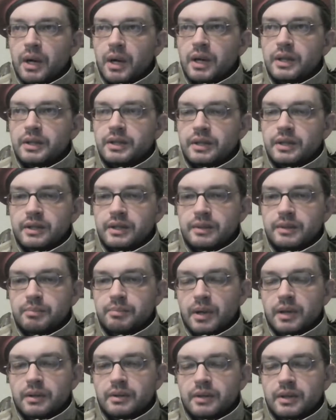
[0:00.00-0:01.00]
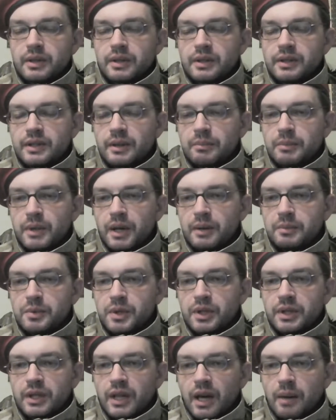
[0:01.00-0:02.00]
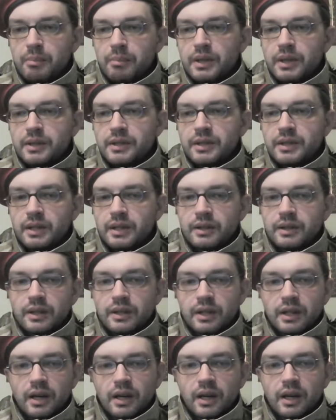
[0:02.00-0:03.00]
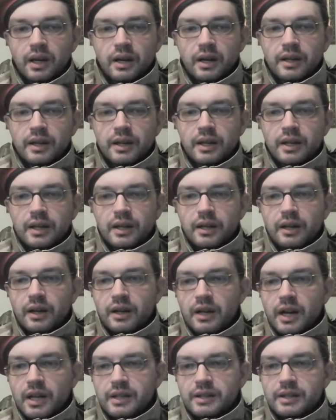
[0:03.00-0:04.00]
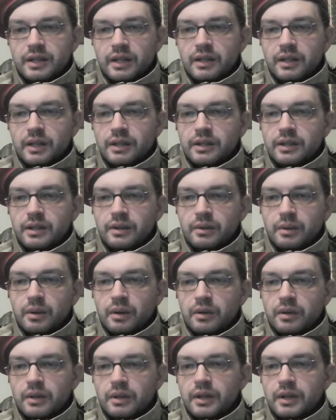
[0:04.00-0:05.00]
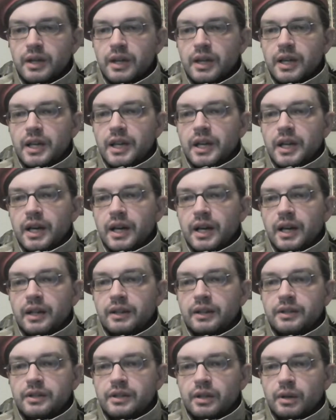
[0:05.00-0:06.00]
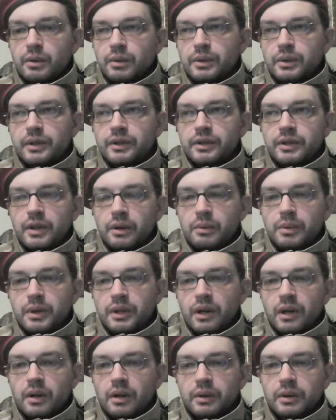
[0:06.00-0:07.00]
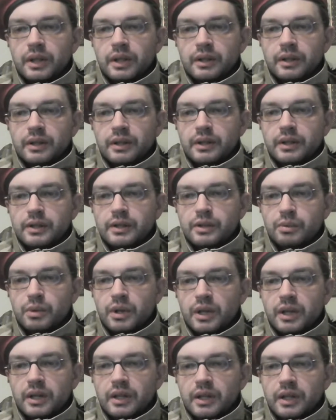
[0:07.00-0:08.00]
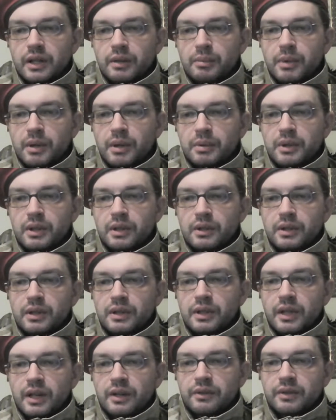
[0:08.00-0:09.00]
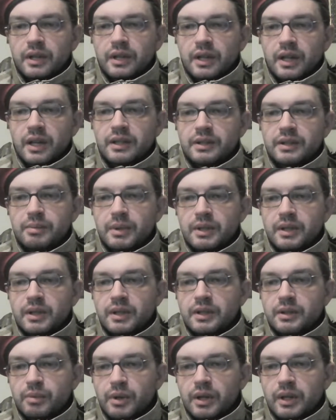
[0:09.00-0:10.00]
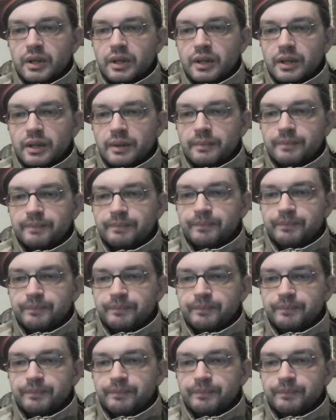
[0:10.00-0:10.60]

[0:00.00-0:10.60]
spies, and sometimes it happens, and they are arrested and so on. And so we know that it is working. Maybe not in every case, but it's working.